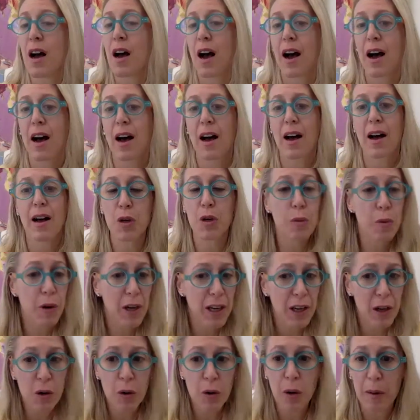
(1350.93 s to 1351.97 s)
uh,
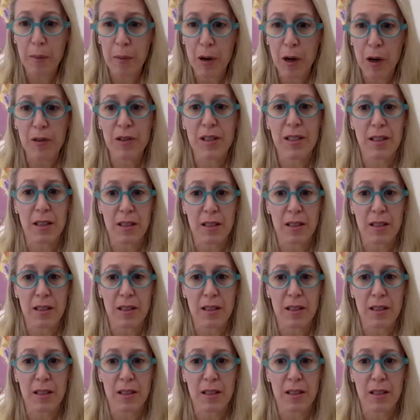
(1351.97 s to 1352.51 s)
puberty hormones,